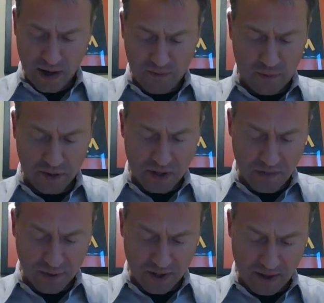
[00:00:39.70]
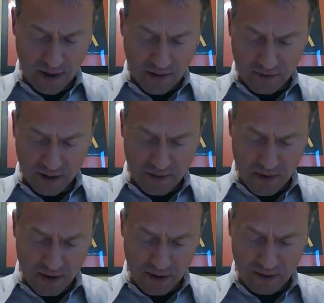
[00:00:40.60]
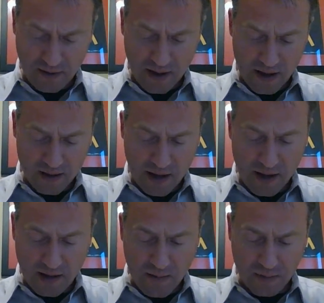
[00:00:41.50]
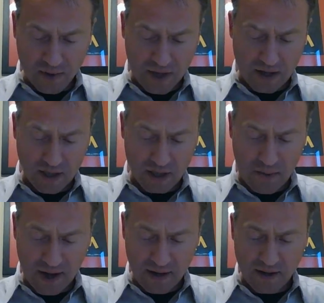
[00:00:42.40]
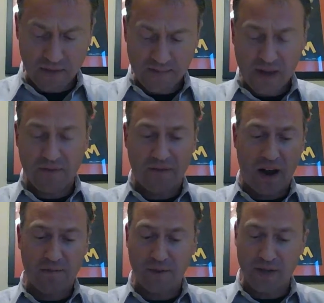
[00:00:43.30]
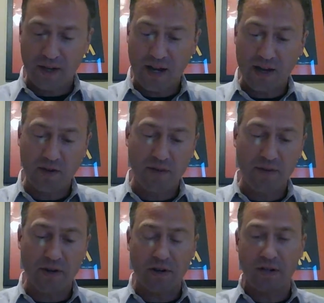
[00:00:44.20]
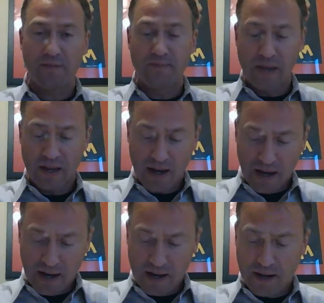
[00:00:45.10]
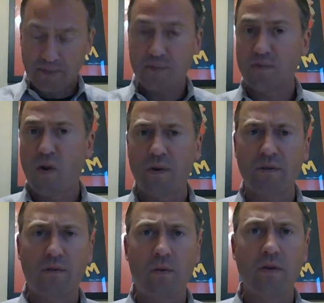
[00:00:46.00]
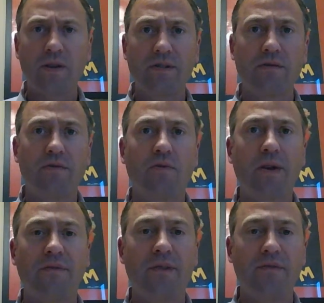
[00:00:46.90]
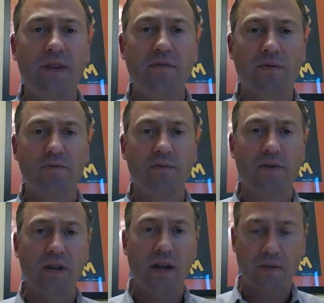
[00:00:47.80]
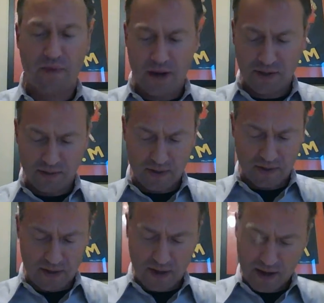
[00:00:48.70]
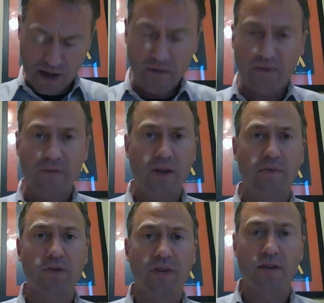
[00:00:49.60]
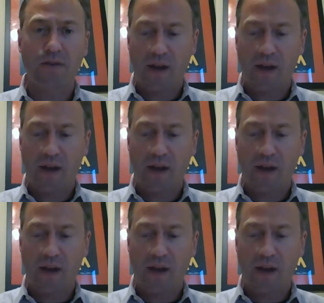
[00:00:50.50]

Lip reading: 14% African American, 18% Hispanic, and 5% Asian American. Going forward in 2050, we're looking at approximately 50% are